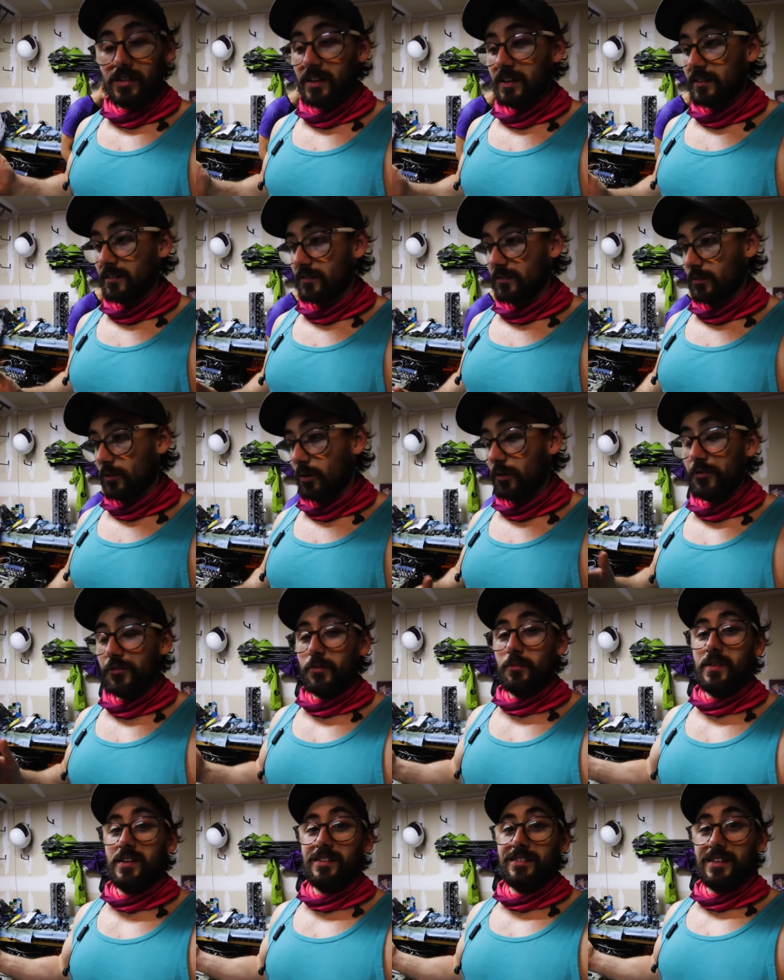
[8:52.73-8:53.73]
And
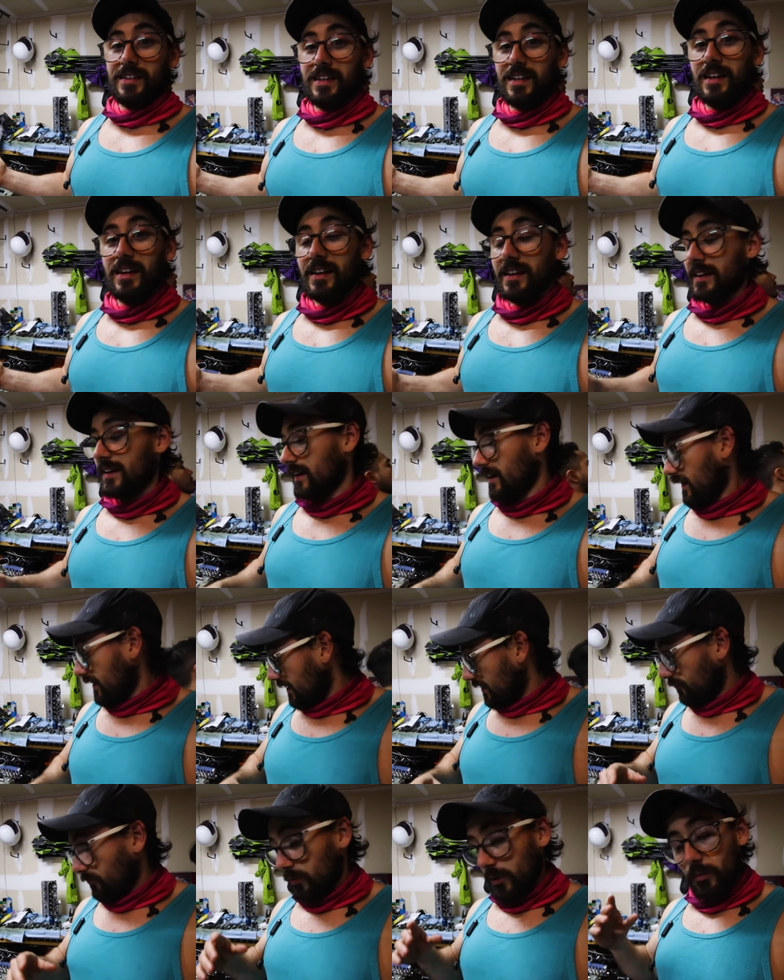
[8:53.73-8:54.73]
ultimately,
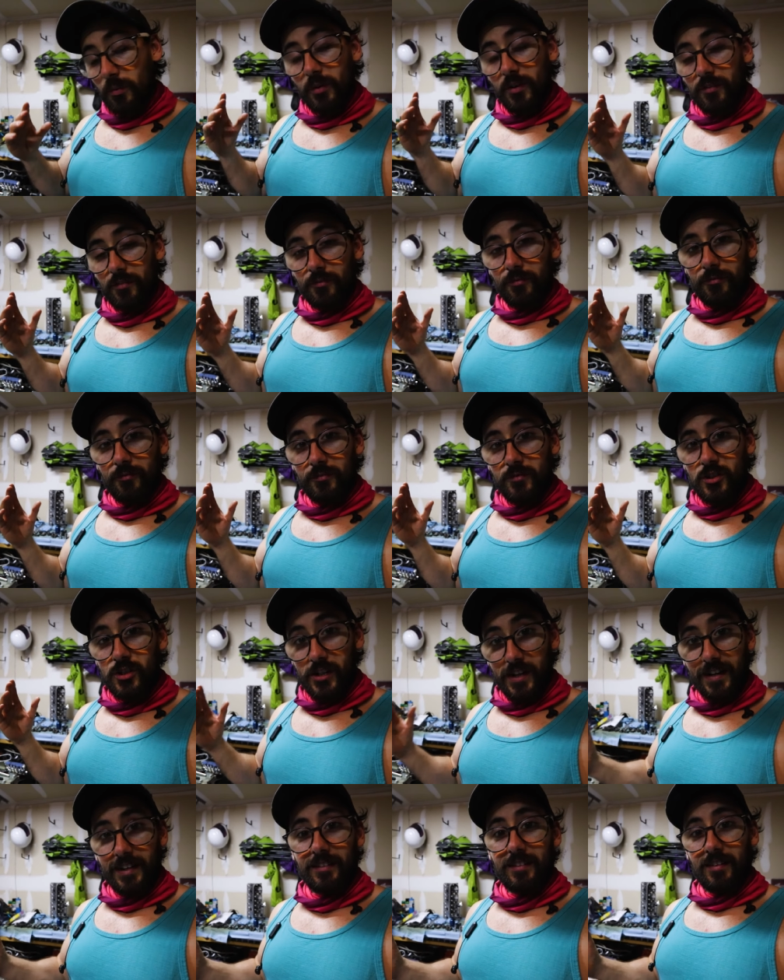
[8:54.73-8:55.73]
if we would have
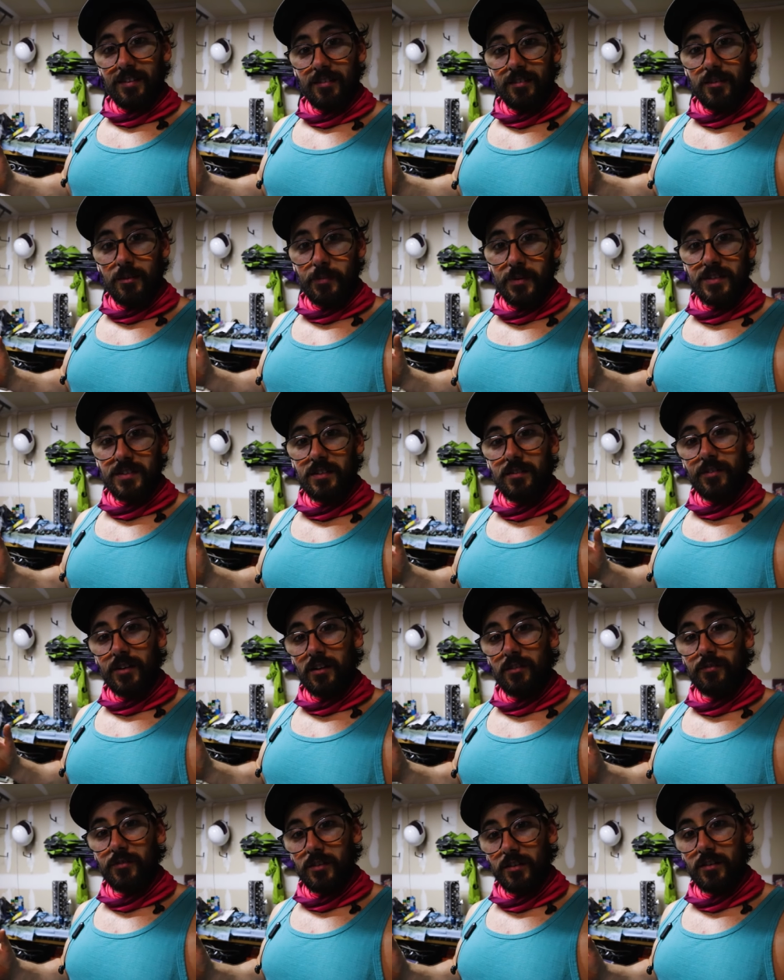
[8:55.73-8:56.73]
checked the piston to
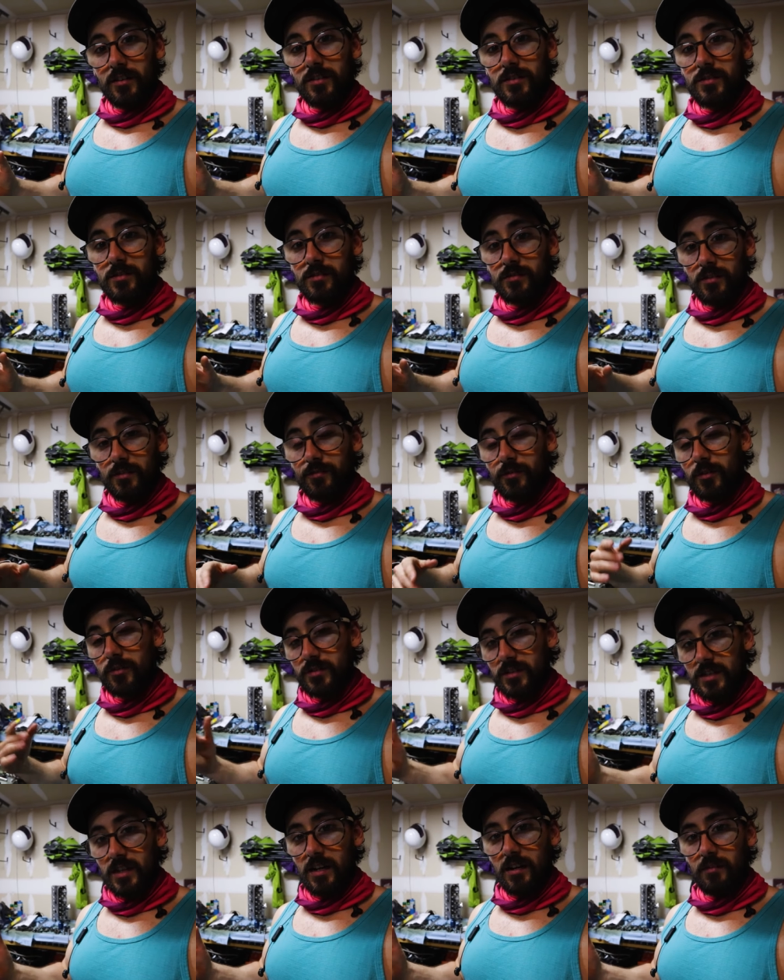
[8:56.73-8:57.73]
valve clearance the
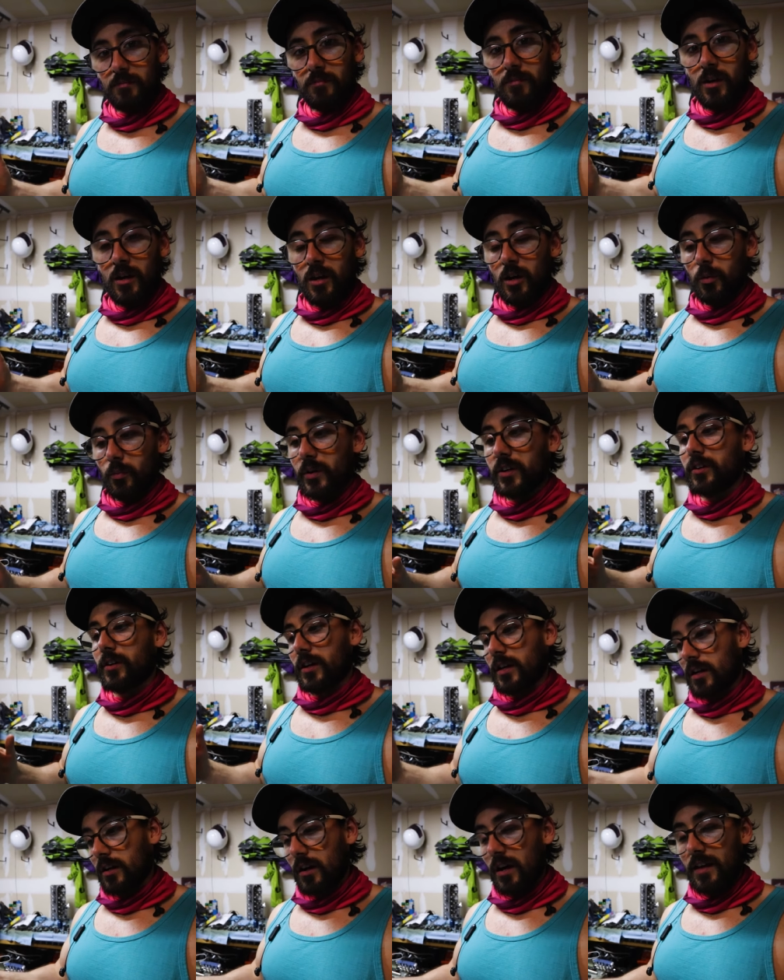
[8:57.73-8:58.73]
first time, we could
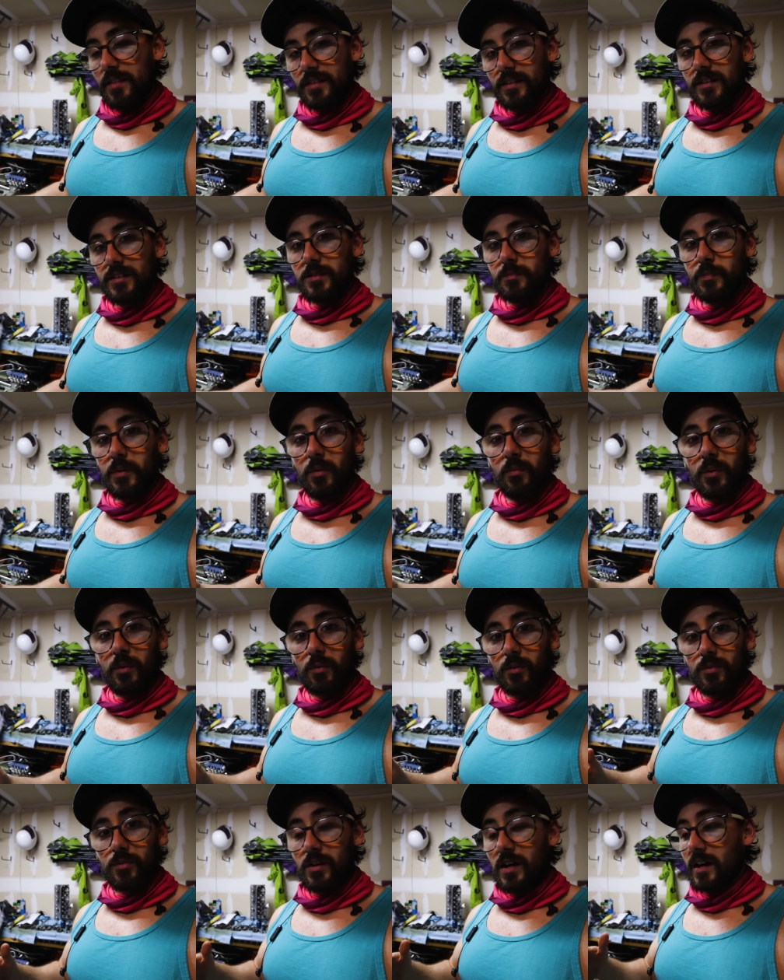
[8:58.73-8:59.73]
have caught this, but we
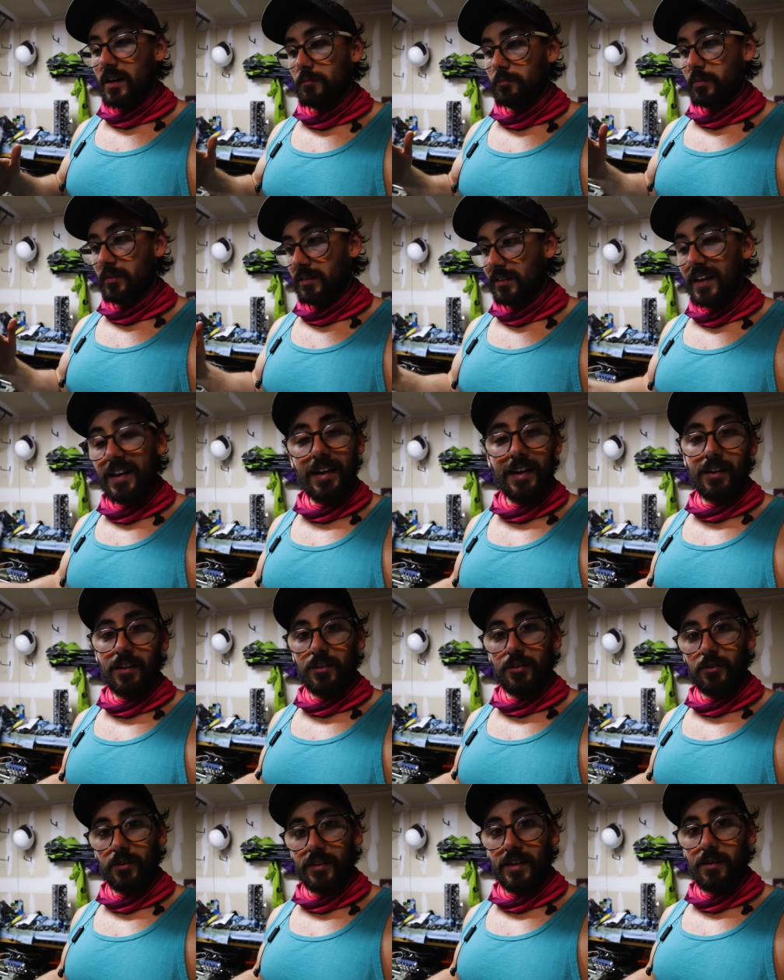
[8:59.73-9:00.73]
were not planning
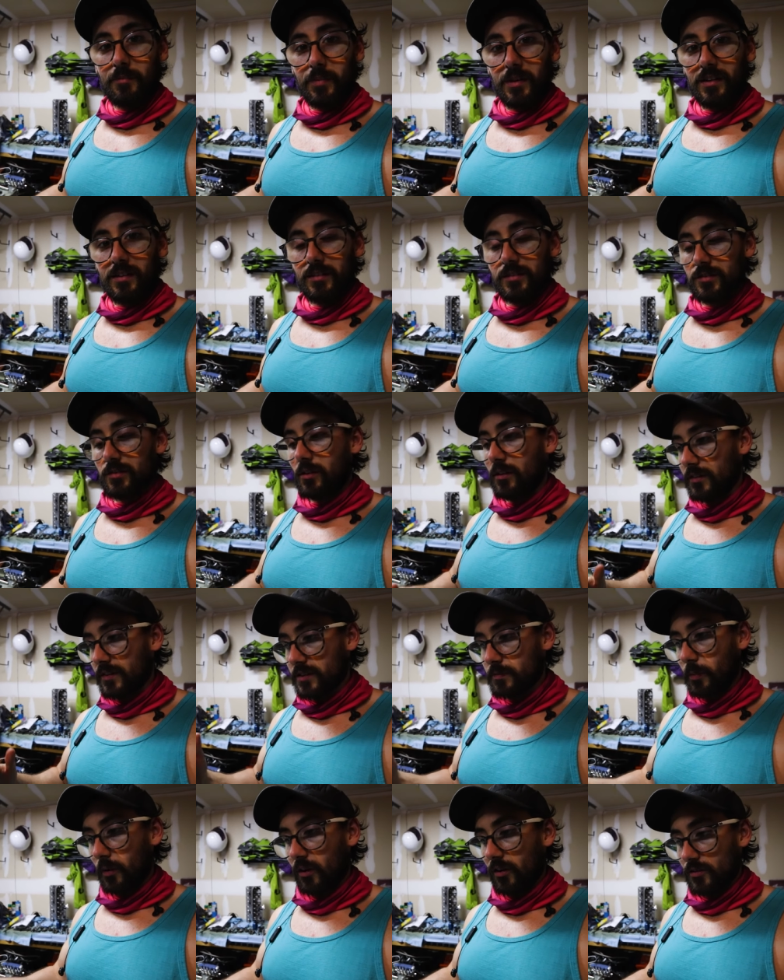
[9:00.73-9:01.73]
on doing that because all
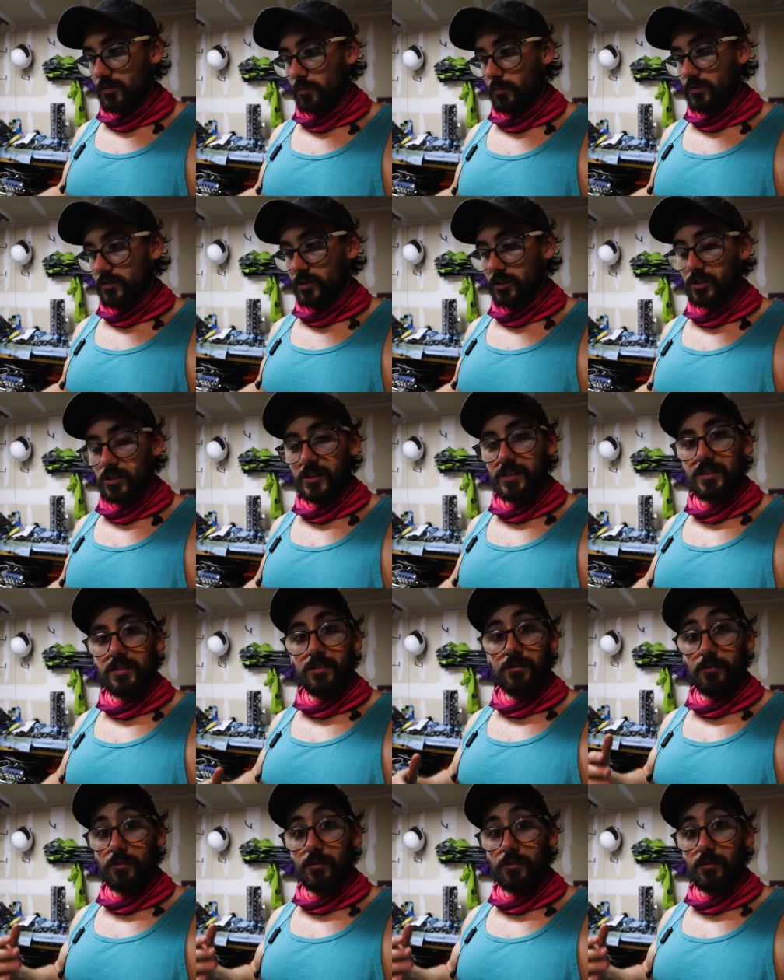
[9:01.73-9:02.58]
these parts were suggested